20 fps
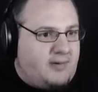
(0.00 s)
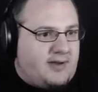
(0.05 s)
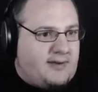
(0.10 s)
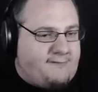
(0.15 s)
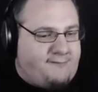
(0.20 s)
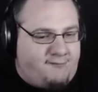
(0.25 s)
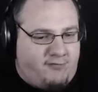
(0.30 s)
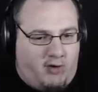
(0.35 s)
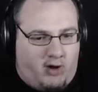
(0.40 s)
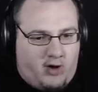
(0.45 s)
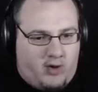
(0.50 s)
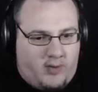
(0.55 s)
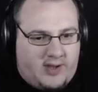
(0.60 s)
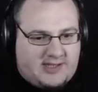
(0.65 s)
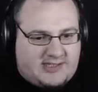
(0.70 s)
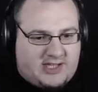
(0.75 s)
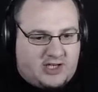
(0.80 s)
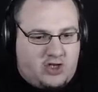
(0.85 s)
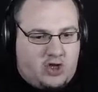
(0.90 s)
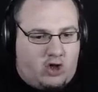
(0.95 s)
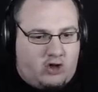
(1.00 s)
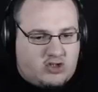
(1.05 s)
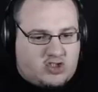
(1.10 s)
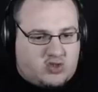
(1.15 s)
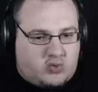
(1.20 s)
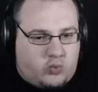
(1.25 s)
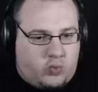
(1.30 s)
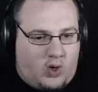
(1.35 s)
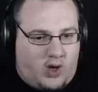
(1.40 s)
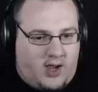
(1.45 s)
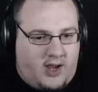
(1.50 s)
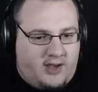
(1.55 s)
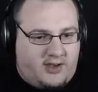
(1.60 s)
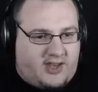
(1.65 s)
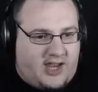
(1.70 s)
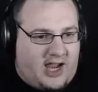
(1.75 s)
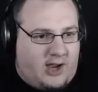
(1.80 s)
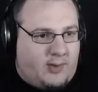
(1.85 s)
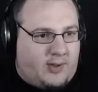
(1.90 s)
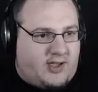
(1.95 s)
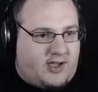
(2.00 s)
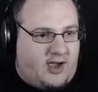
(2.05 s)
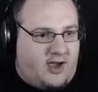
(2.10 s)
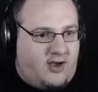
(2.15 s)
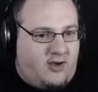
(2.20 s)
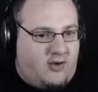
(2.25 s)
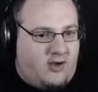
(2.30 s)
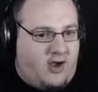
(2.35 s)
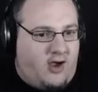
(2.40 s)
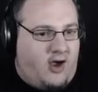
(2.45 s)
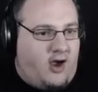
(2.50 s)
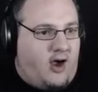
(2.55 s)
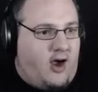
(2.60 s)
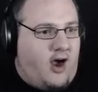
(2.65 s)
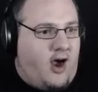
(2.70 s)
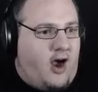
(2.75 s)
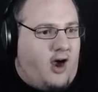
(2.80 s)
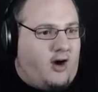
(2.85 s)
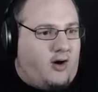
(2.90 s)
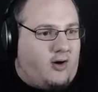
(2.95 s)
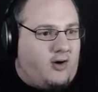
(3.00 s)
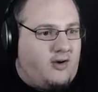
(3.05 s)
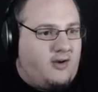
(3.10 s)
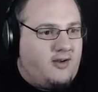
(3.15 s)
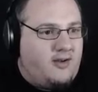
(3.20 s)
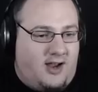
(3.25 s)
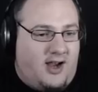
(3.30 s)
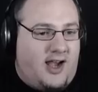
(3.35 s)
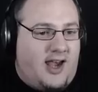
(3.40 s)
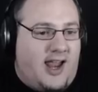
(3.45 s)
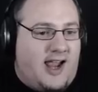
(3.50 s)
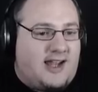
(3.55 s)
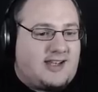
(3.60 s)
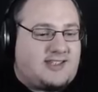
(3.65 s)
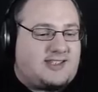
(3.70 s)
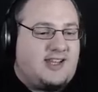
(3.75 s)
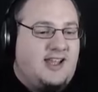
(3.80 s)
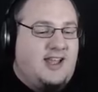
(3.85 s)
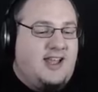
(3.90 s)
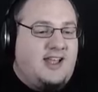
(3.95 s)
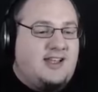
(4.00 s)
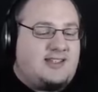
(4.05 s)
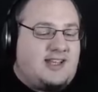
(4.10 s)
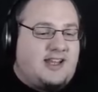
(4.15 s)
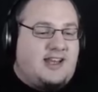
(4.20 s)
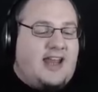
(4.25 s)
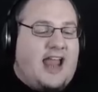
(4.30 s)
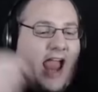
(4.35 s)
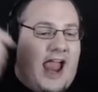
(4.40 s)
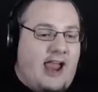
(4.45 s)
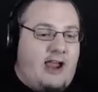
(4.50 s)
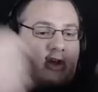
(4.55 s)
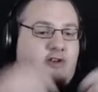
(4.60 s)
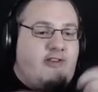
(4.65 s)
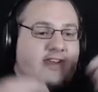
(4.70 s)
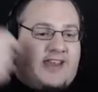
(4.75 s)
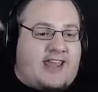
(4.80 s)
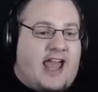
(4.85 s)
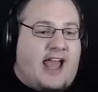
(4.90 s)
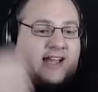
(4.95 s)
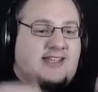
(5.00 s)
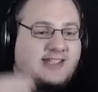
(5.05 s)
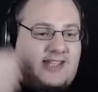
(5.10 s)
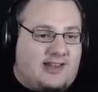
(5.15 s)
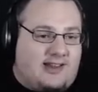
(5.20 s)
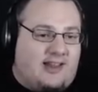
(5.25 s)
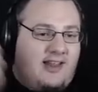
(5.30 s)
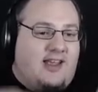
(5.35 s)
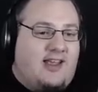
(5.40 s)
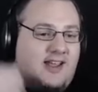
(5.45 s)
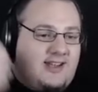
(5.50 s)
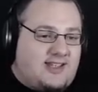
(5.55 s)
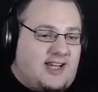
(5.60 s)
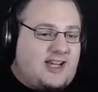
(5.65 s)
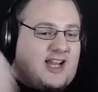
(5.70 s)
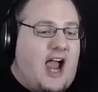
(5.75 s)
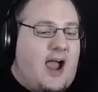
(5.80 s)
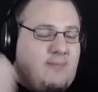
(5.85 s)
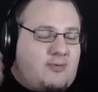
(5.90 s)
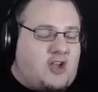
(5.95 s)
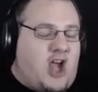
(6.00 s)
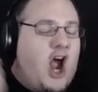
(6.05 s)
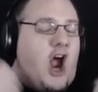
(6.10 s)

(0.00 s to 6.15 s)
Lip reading: bring the throttle into notch one. There we go. Oh! Look at that! It's like an angry kettle. It's like I'm